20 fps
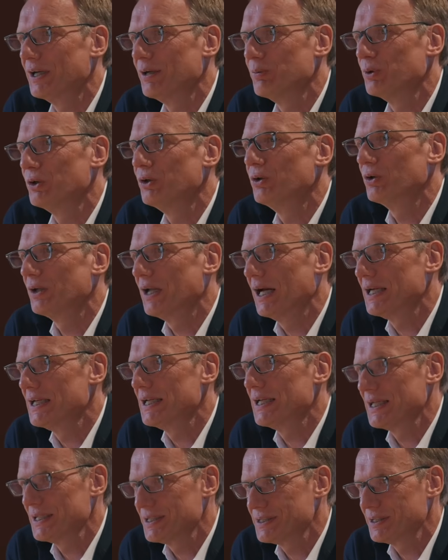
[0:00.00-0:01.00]
I would not
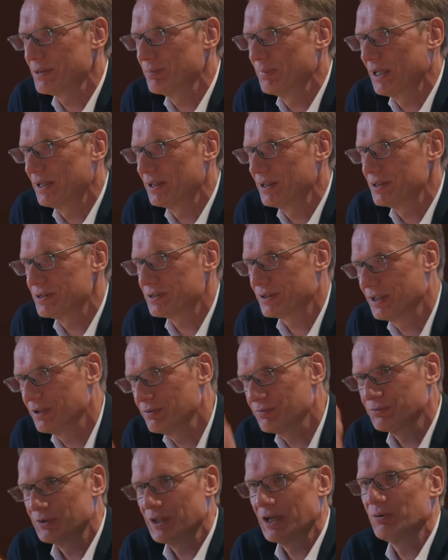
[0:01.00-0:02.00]
underestimate this.
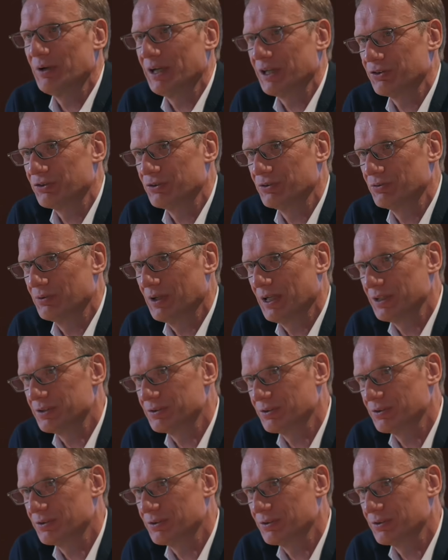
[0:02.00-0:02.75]
Give directions, right?